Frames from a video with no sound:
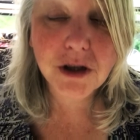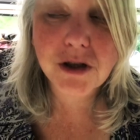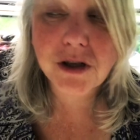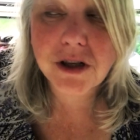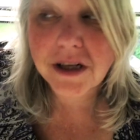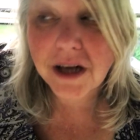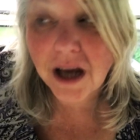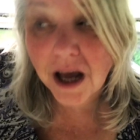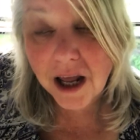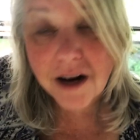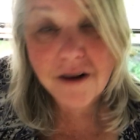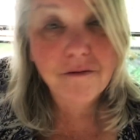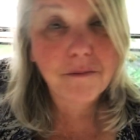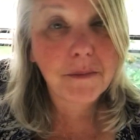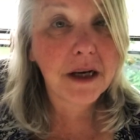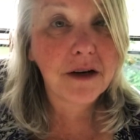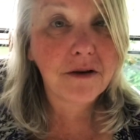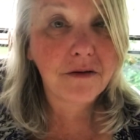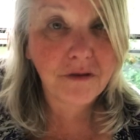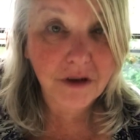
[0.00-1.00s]
should not have
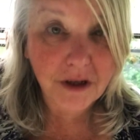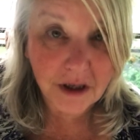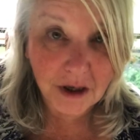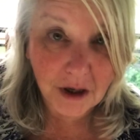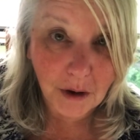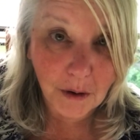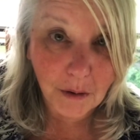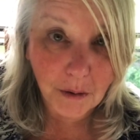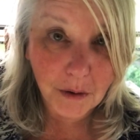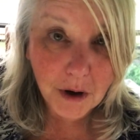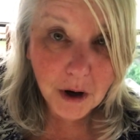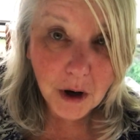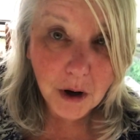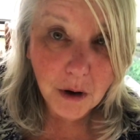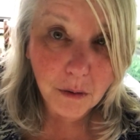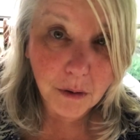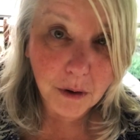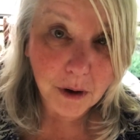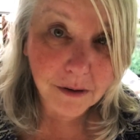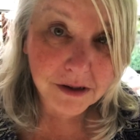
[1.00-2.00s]
made a video
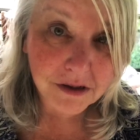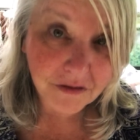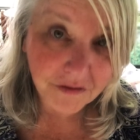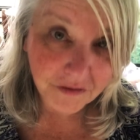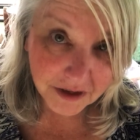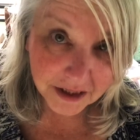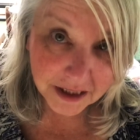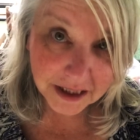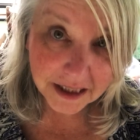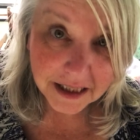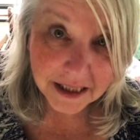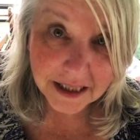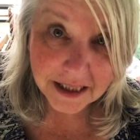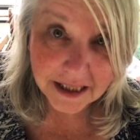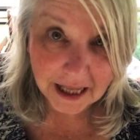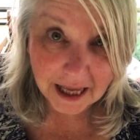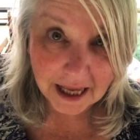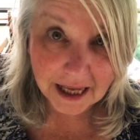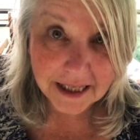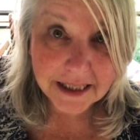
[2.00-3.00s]
when I was feeling
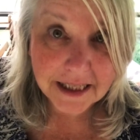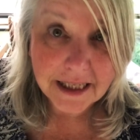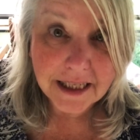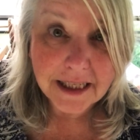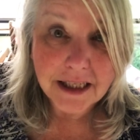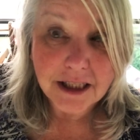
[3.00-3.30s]
that